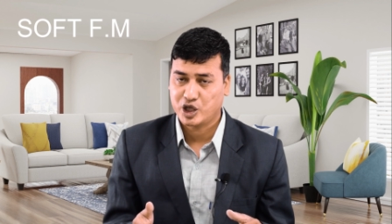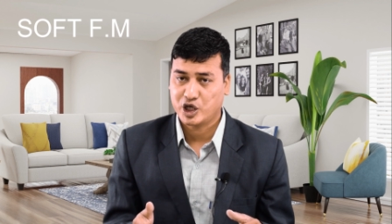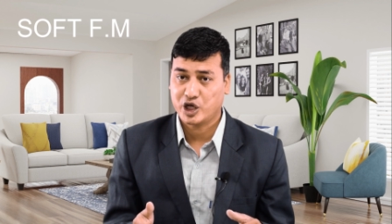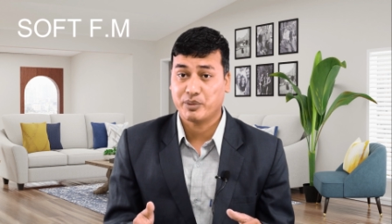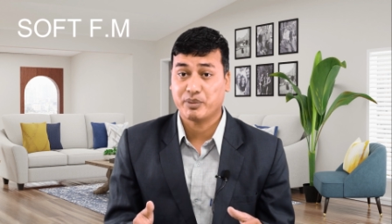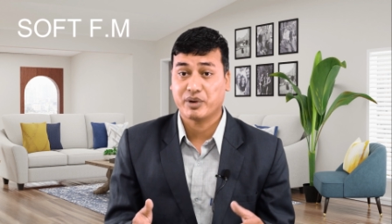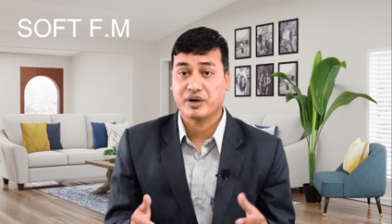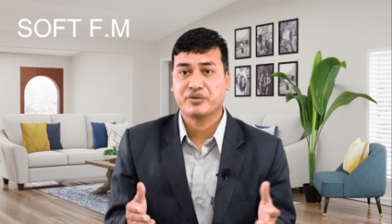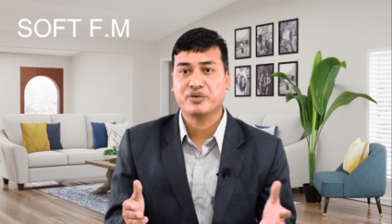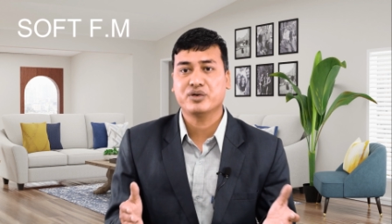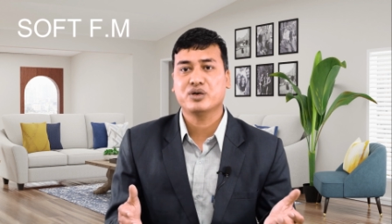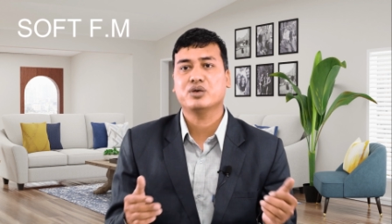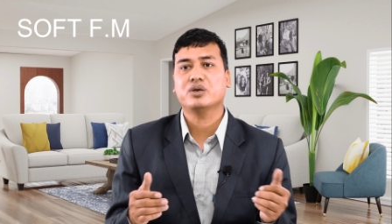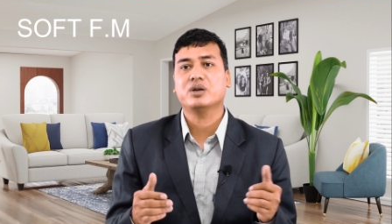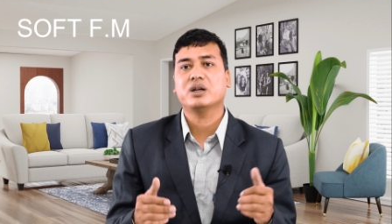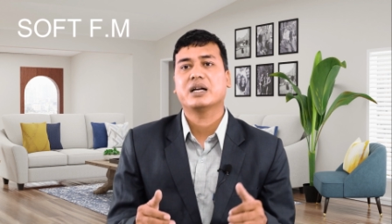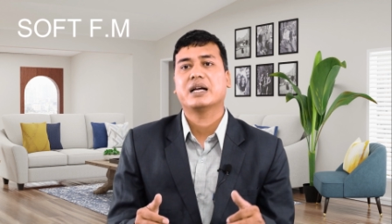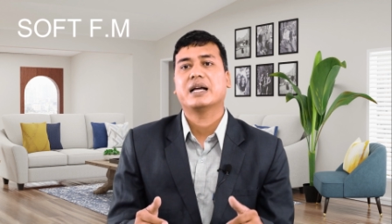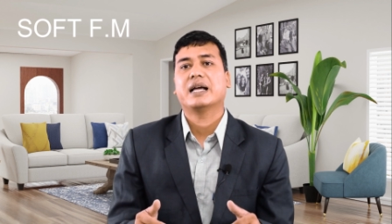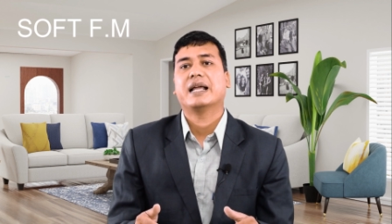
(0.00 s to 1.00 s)
Number
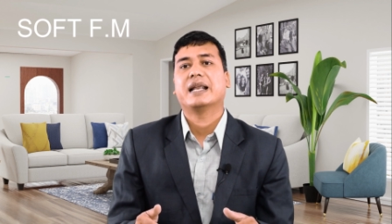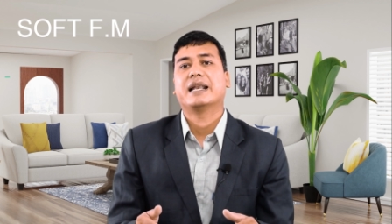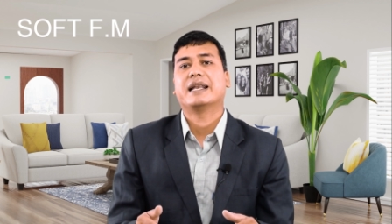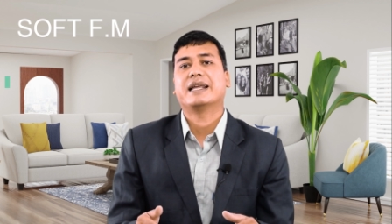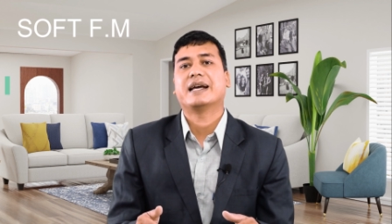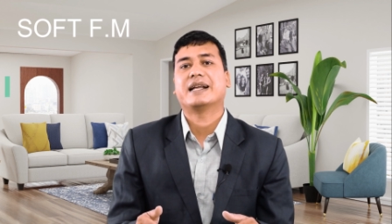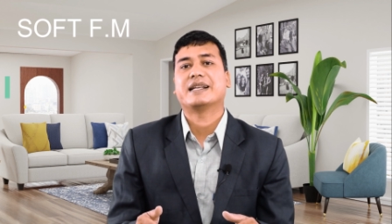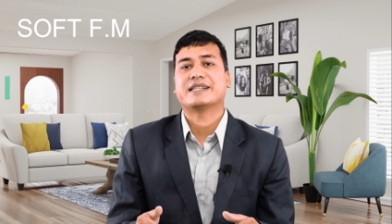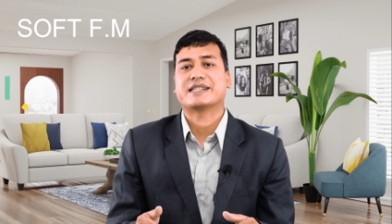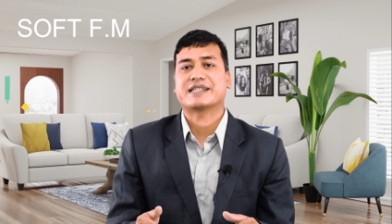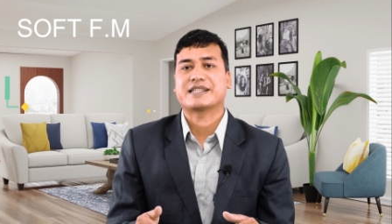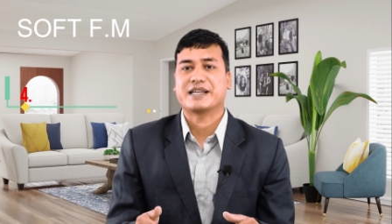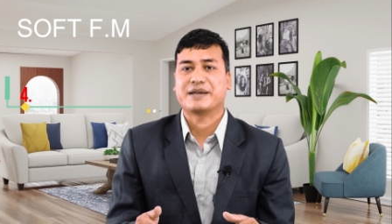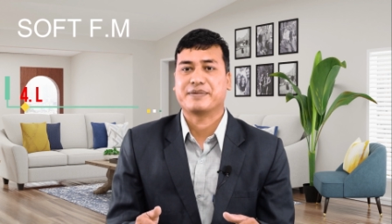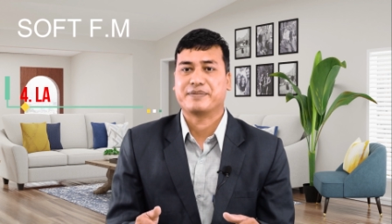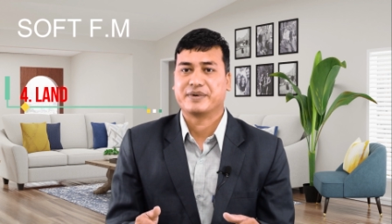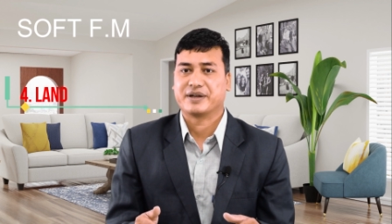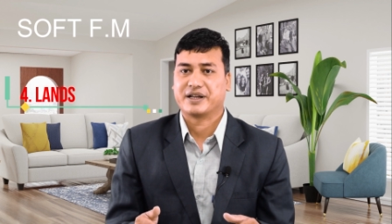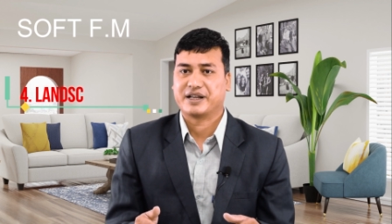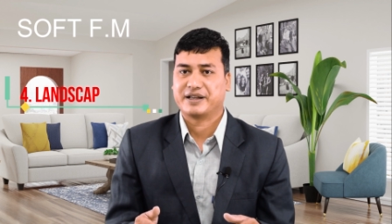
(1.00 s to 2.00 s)
four,
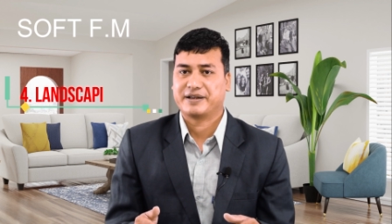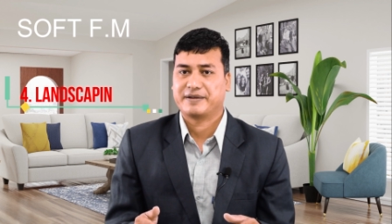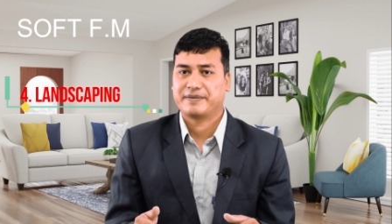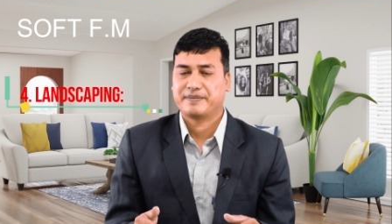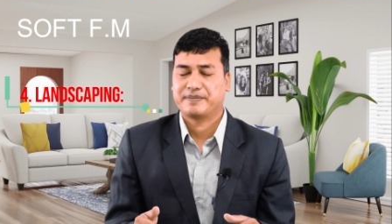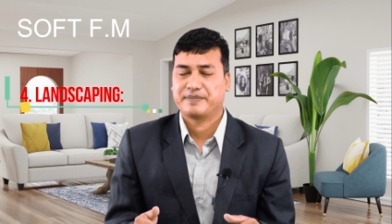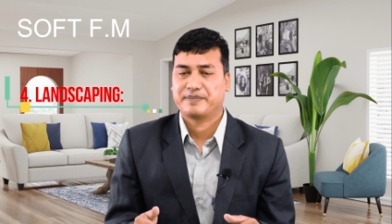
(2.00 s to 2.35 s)
landscaping.